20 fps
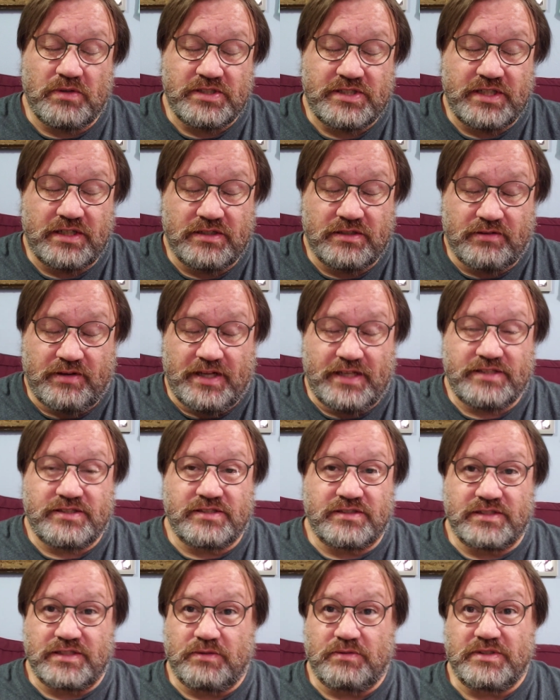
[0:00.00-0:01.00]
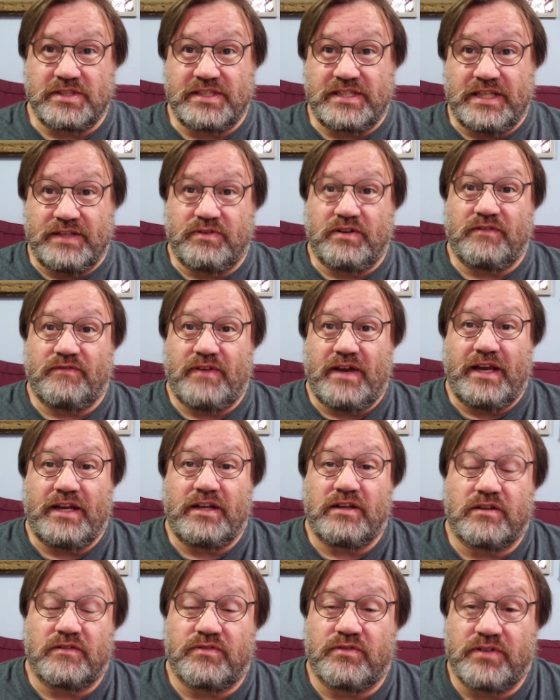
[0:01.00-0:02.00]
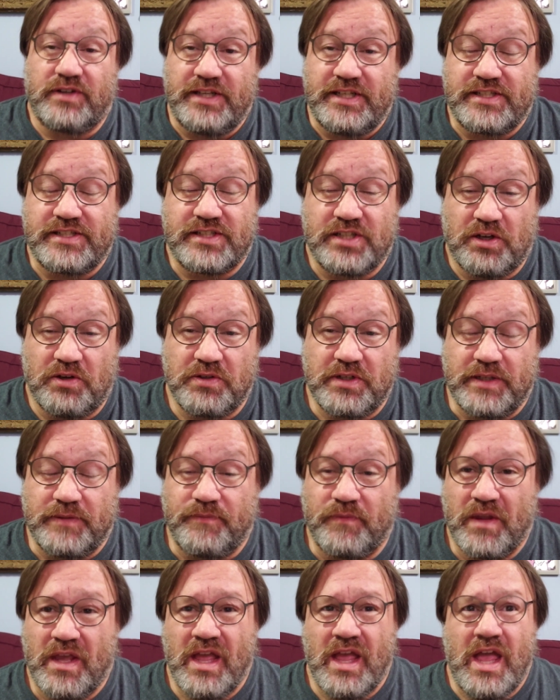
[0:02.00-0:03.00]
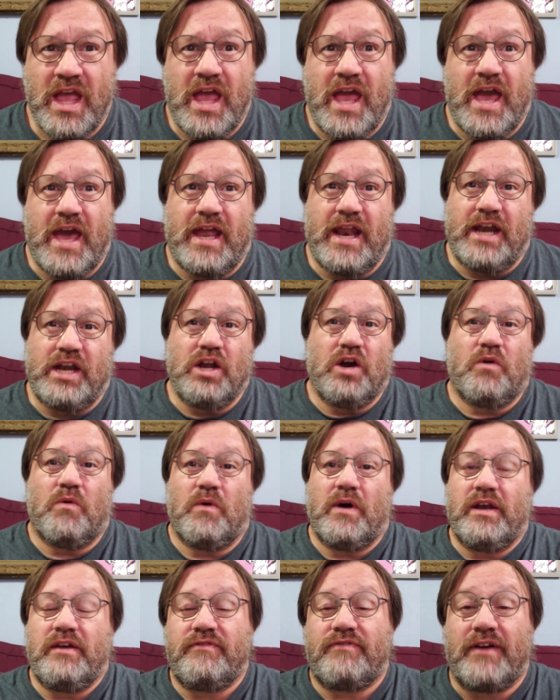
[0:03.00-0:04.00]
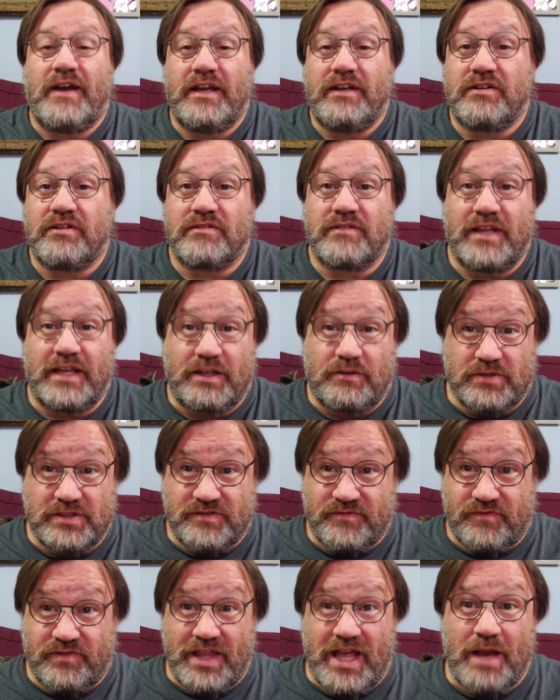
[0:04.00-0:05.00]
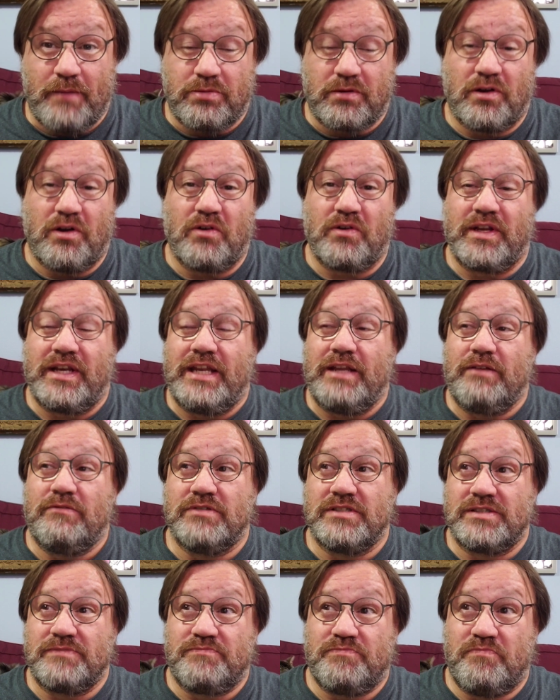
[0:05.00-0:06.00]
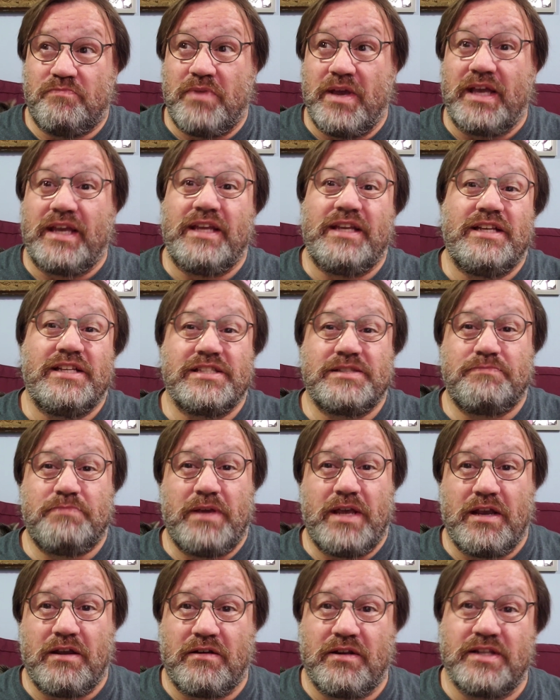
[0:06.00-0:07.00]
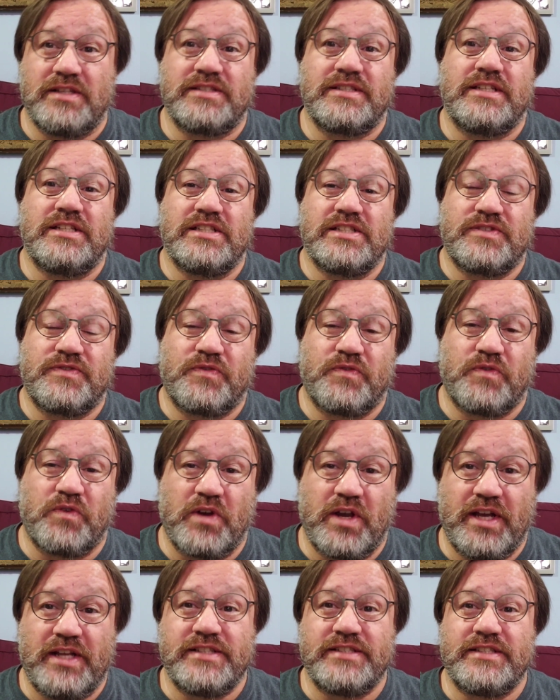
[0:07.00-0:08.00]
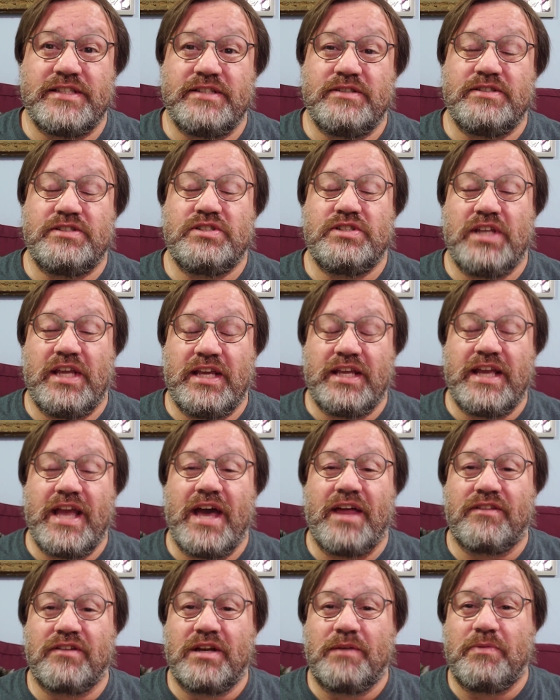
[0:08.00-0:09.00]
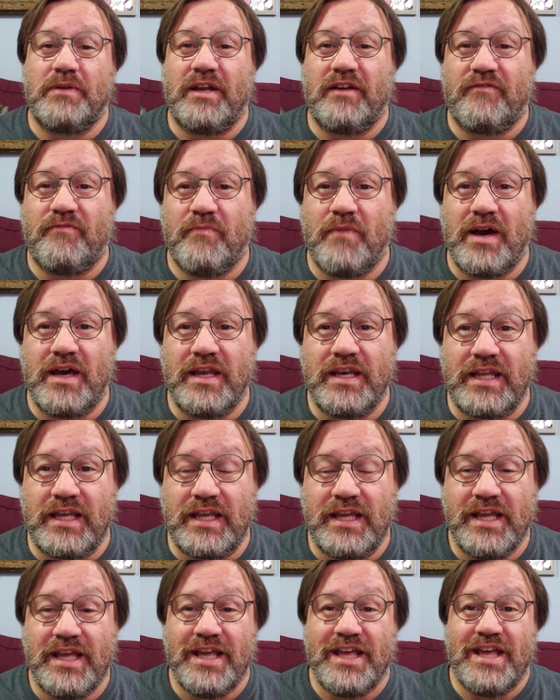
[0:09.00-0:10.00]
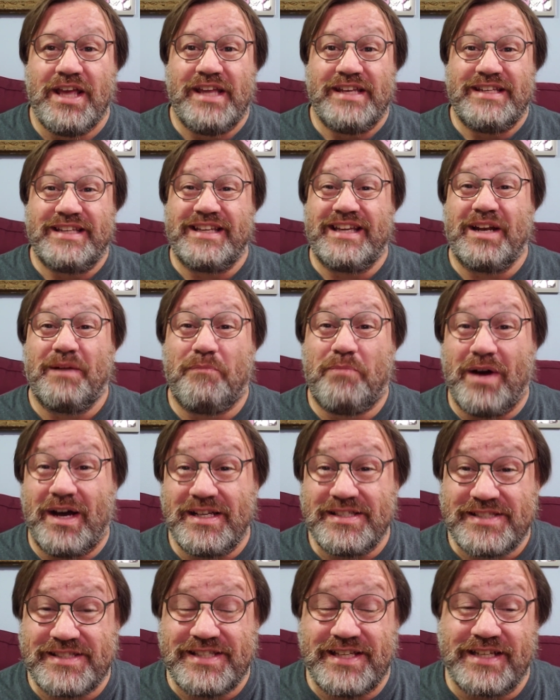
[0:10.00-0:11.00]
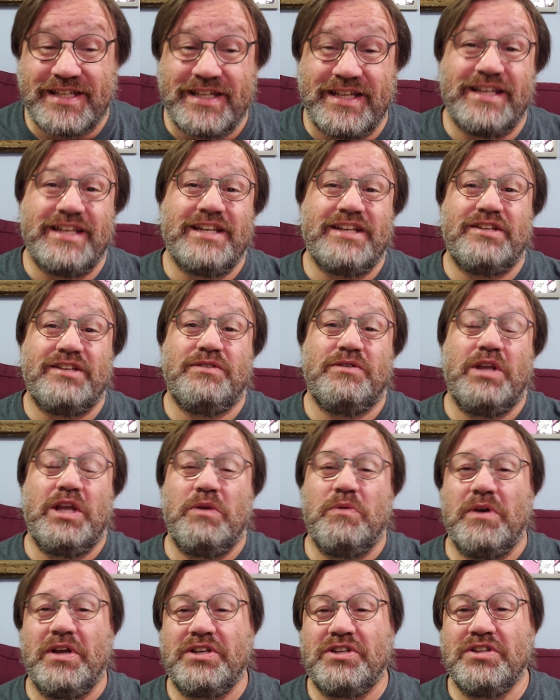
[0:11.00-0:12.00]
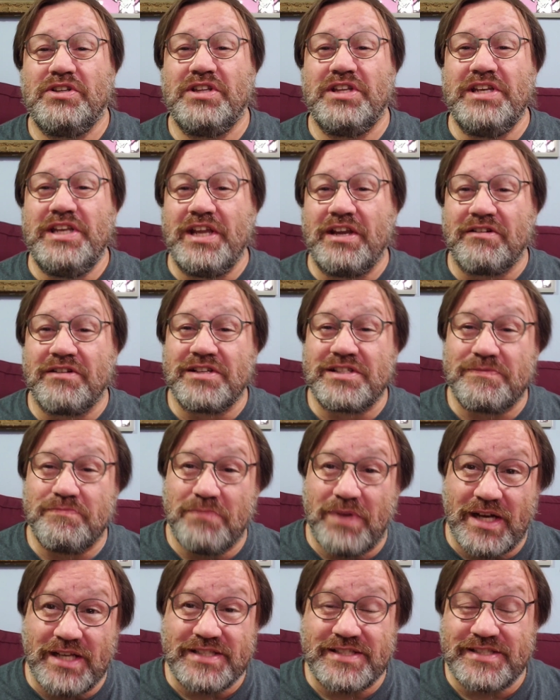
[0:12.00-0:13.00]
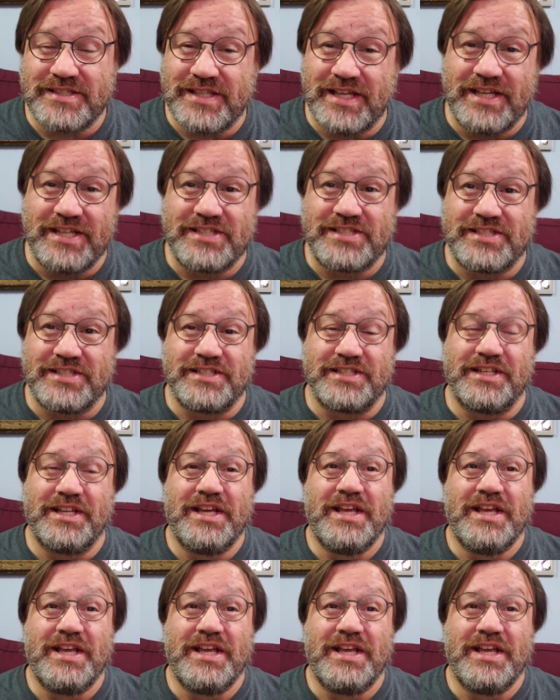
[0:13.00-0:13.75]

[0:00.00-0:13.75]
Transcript: shared their answers, there was a different finder for each token. And I know one finder like was flat broke, and he was begging his parents and his friends, and he gathered up enough money to get a bus ticket. He went to the nearest bus station